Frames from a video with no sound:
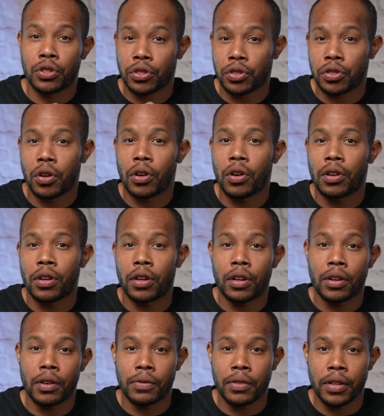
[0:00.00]
start
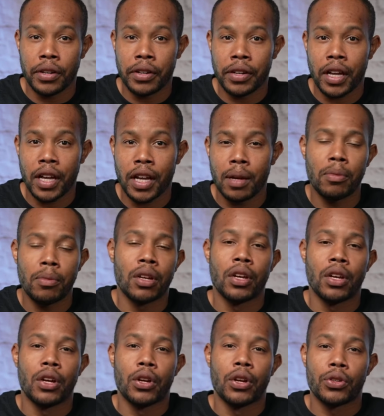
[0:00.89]
of their game,
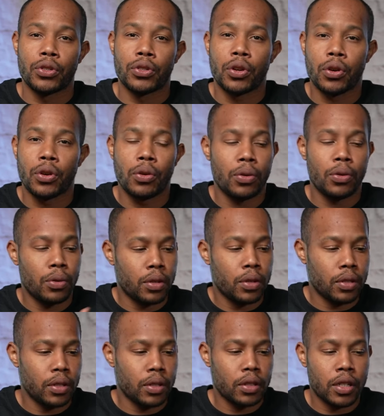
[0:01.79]
so
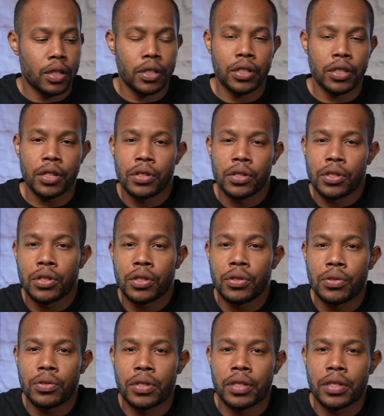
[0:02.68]
continued to
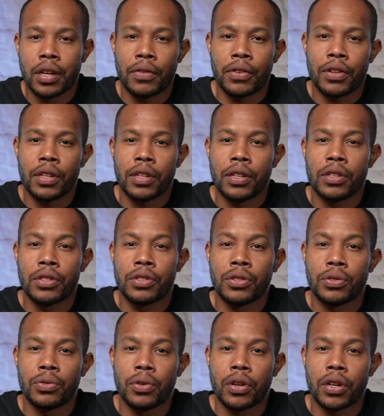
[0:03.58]
use the seventy to
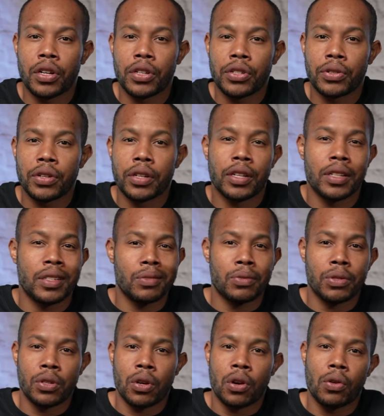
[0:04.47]
two hundred because
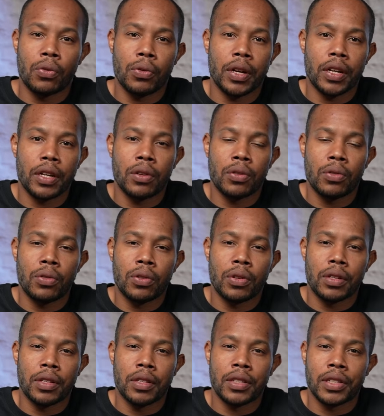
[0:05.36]
it was already
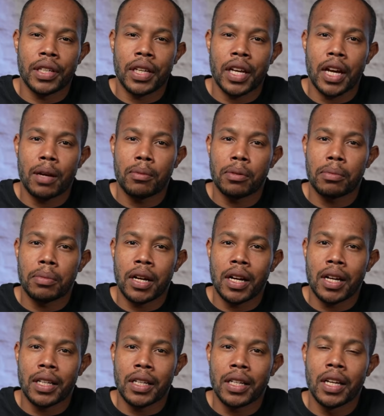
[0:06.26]
on the camera
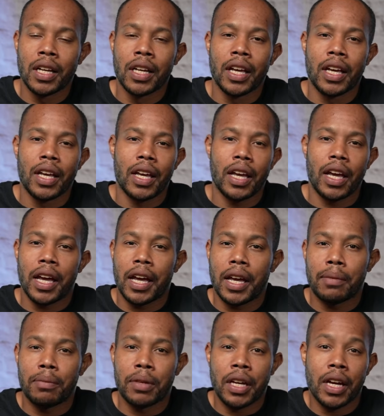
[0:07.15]
body,
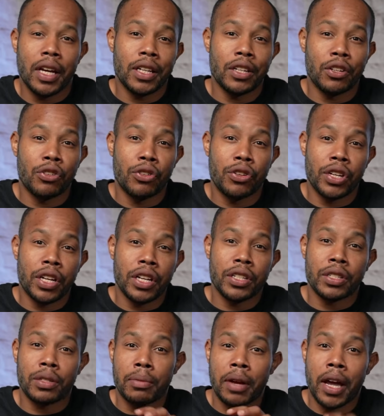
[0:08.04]
and began to
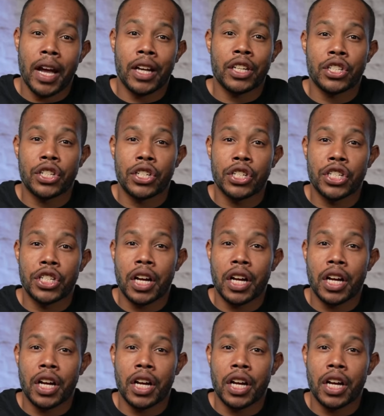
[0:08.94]
get some action